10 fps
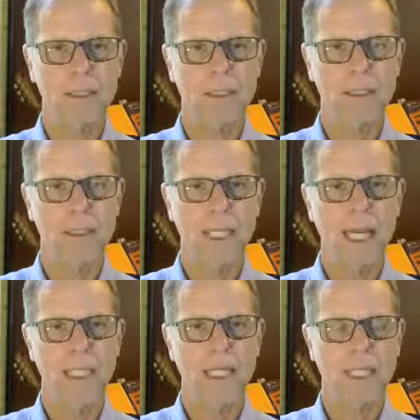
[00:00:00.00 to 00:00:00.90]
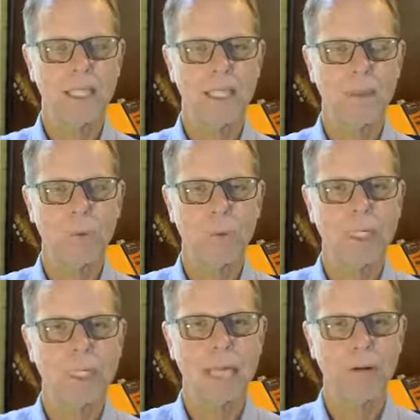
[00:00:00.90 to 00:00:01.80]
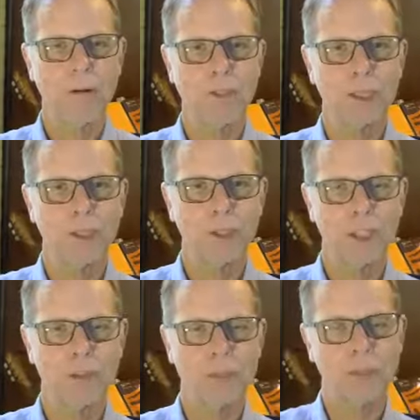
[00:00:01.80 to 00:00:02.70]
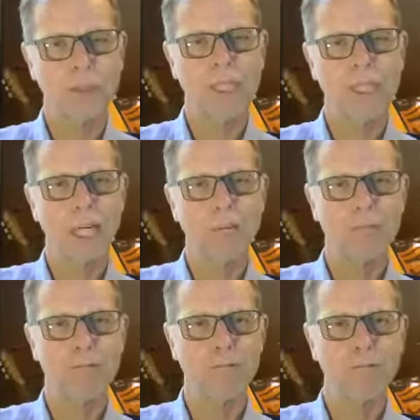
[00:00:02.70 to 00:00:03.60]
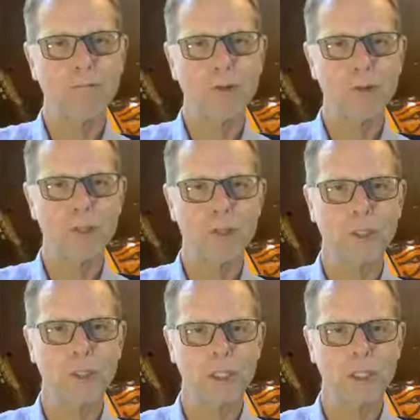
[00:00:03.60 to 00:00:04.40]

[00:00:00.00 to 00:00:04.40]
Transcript: and then we nourish and nurture it. We become focused on it.